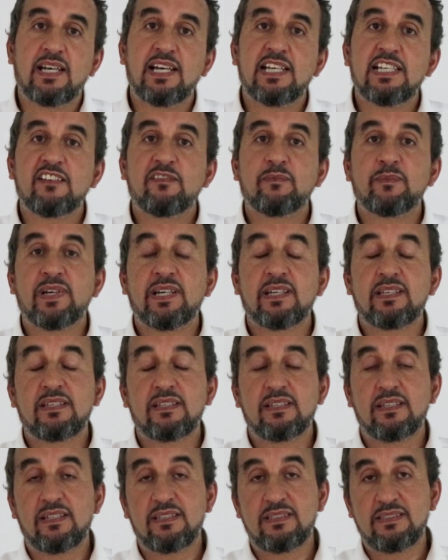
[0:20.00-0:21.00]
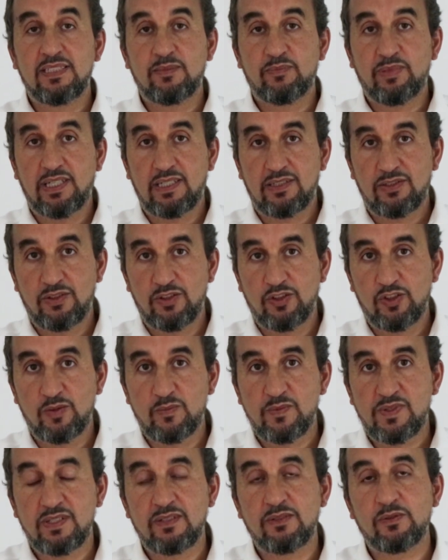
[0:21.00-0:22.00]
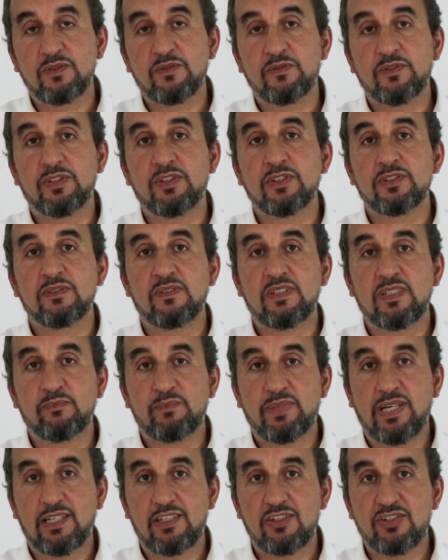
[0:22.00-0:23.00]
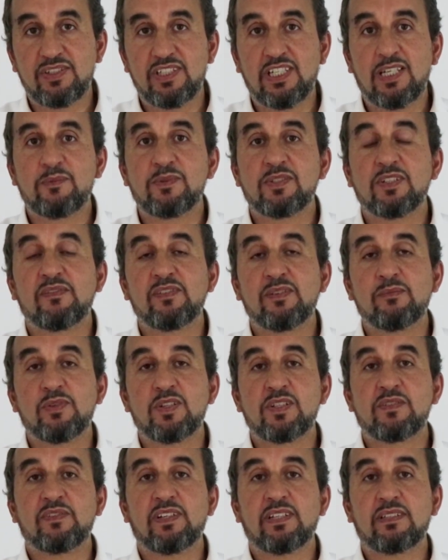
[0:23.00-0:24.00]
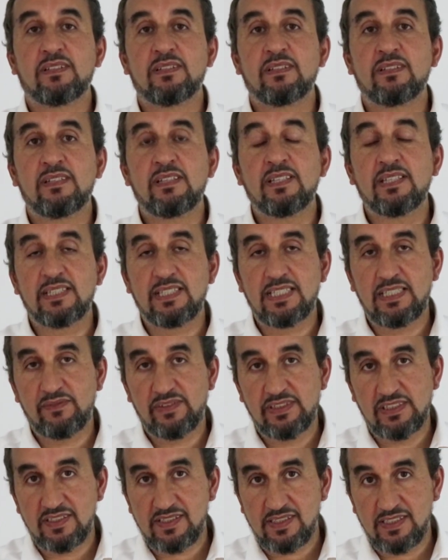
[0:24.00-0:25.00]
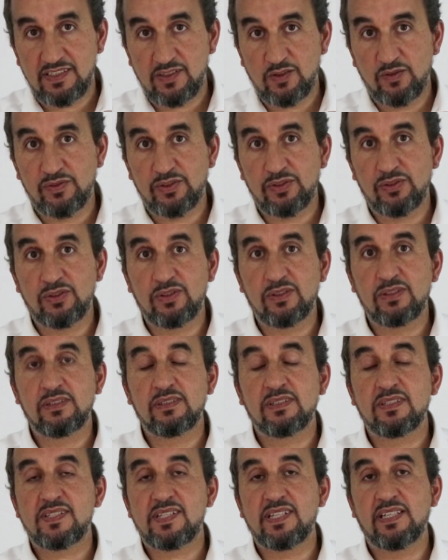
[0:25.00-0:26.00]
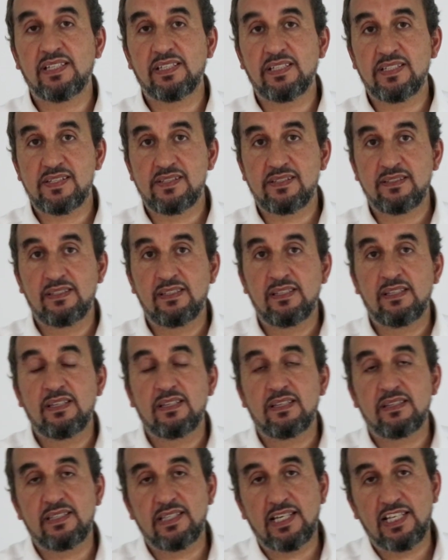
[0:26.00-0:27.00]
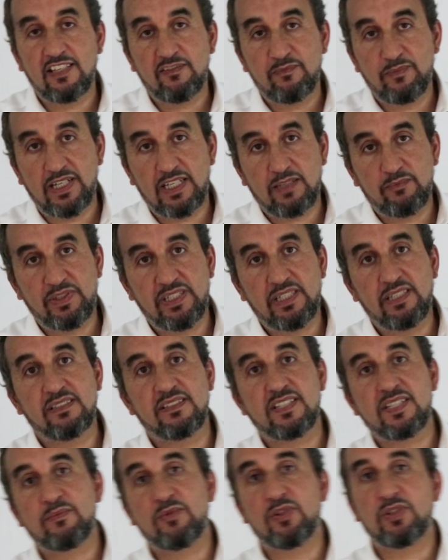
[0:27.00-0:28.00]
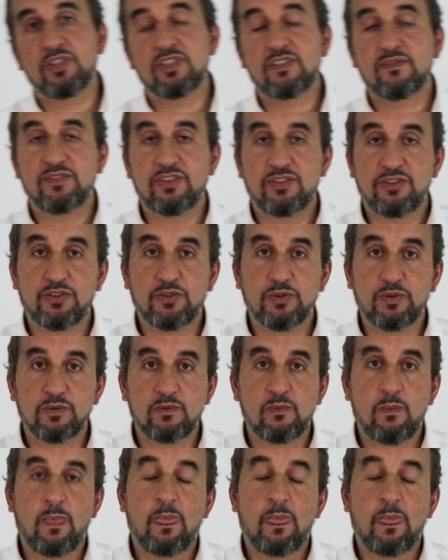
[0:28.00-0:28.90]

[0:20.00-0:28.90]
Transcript: LFPAK and DPAK terms refer to the package types of the MOSFET, given its overall size, the LFPAK being the smaller of the two.